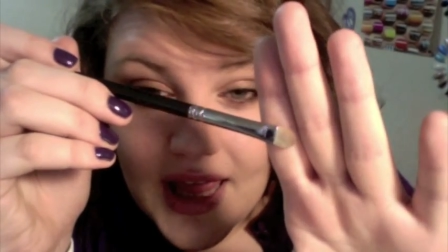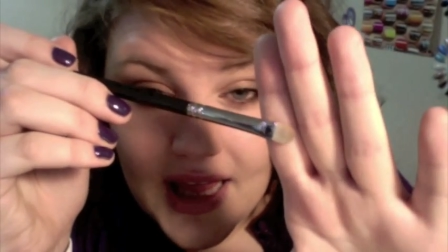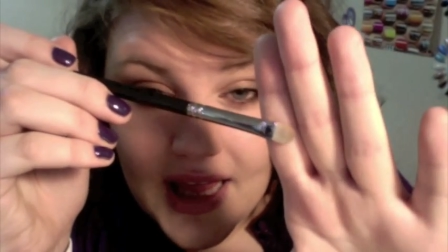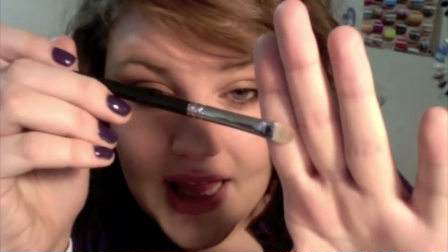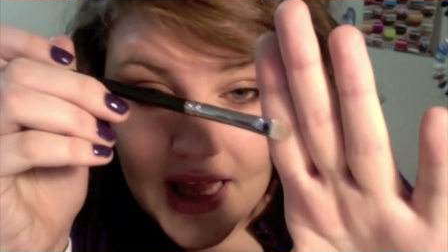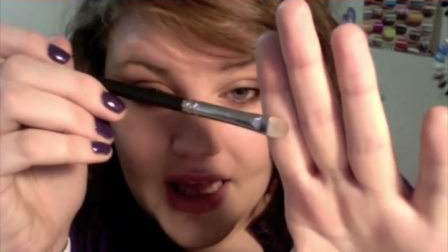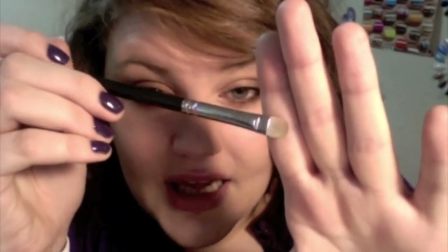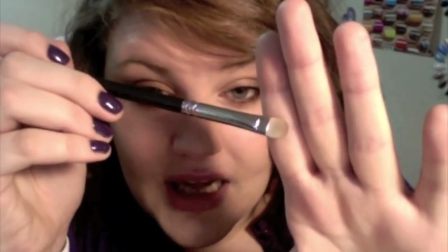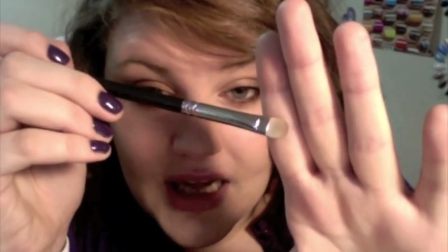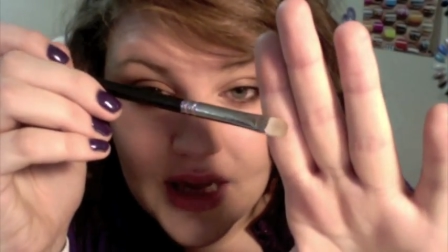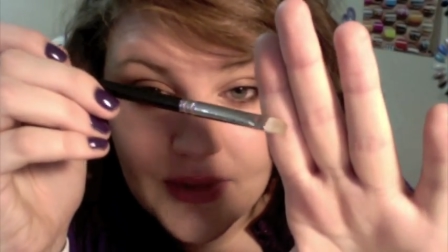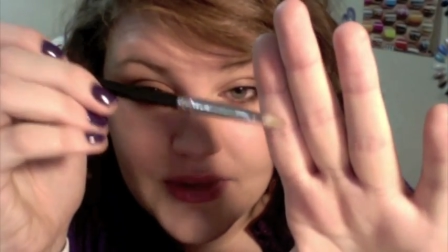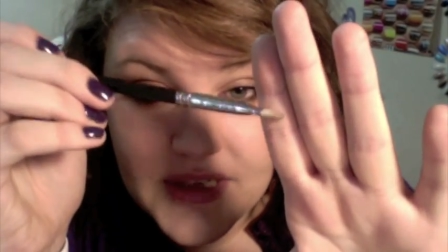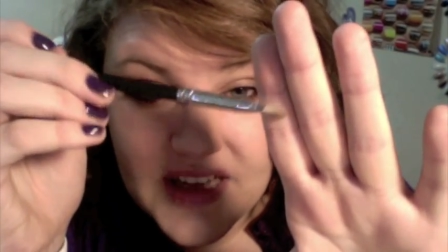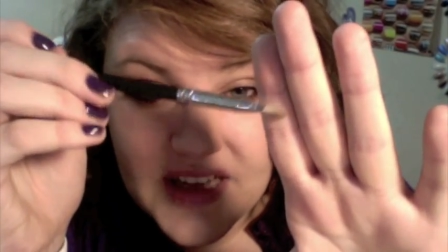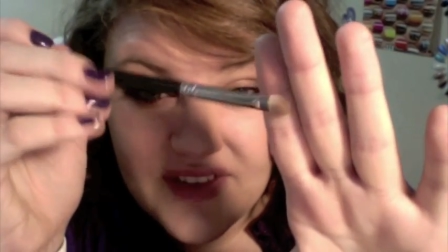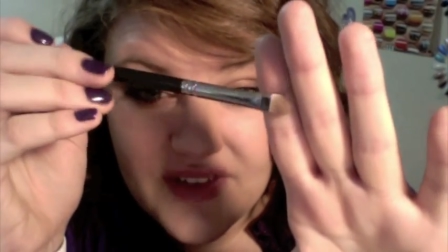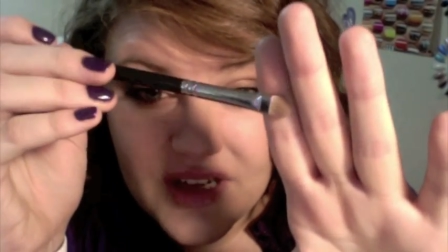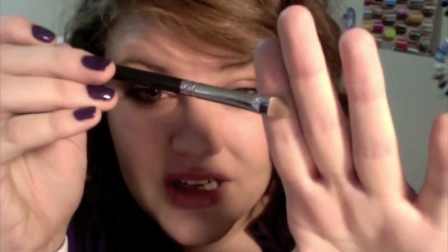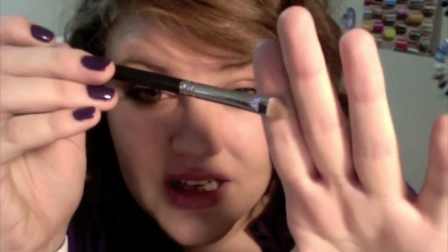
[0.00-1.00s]
and I would
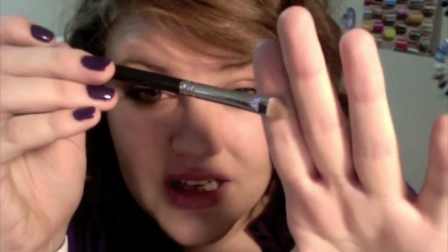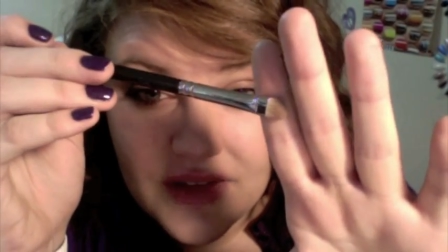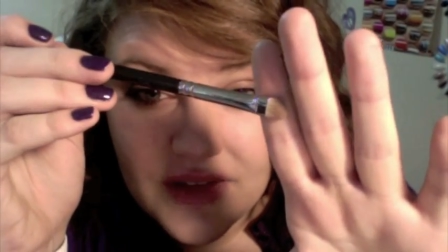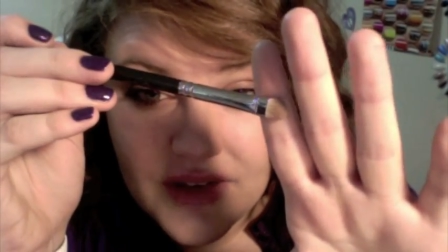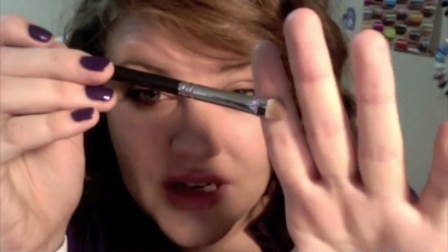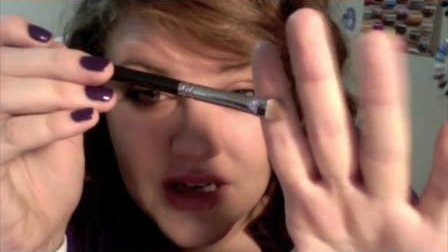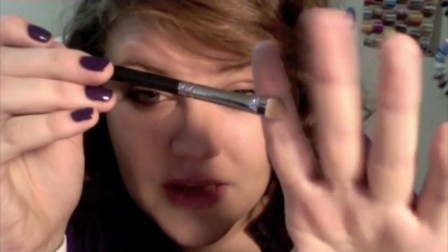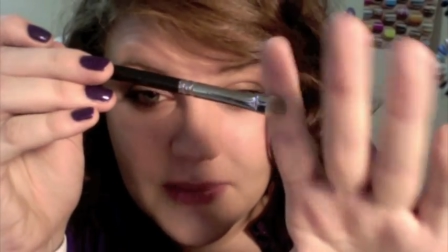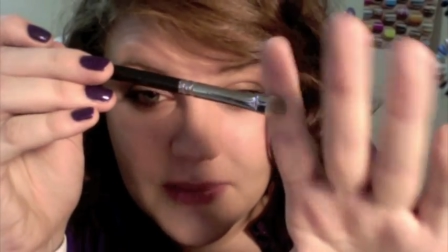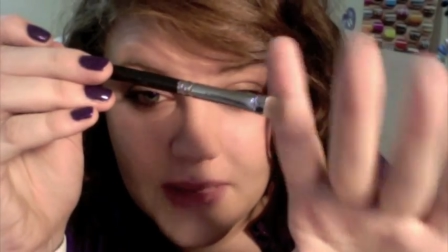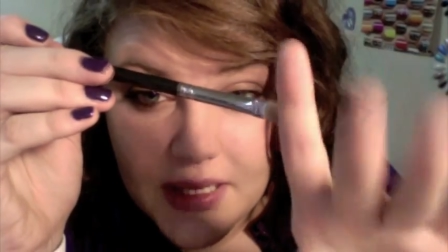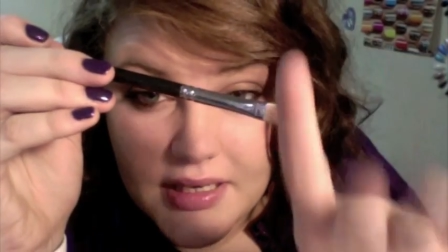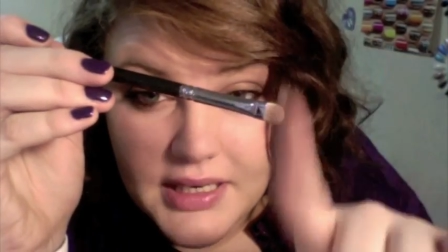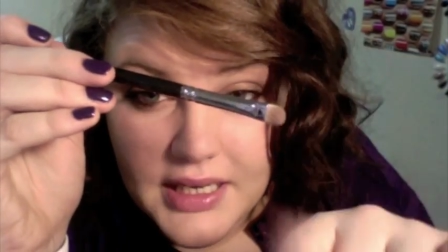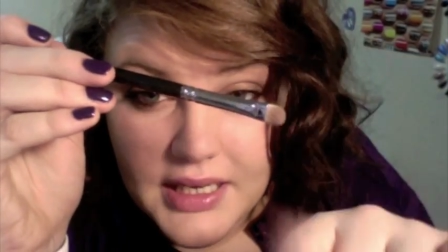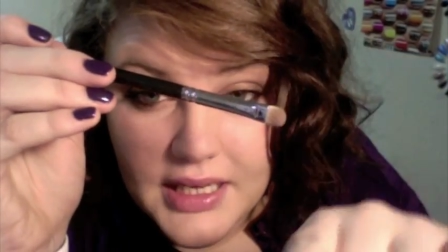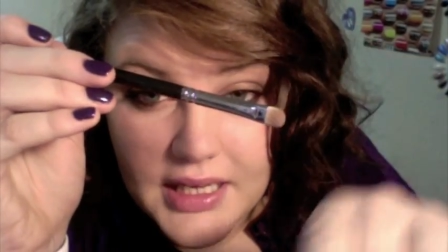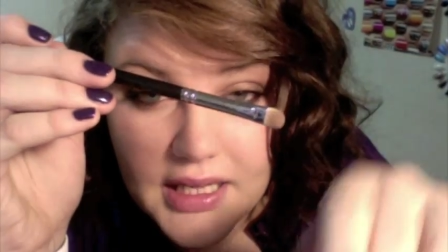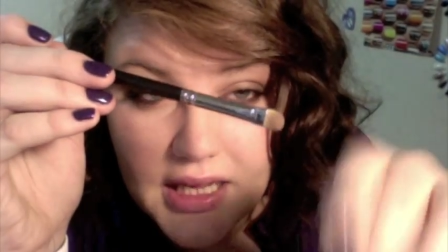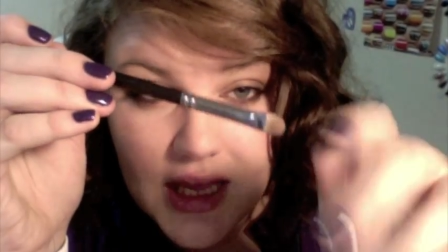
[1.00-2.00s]
definitely
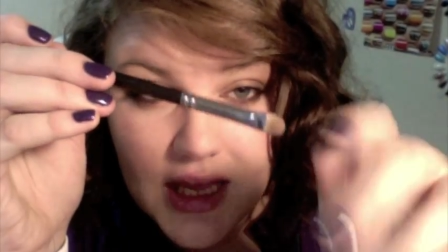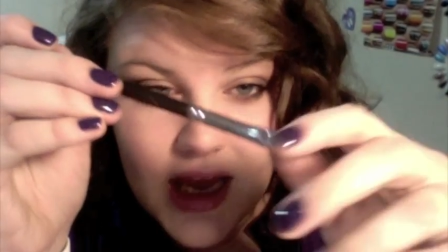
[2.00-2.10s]
recommend it.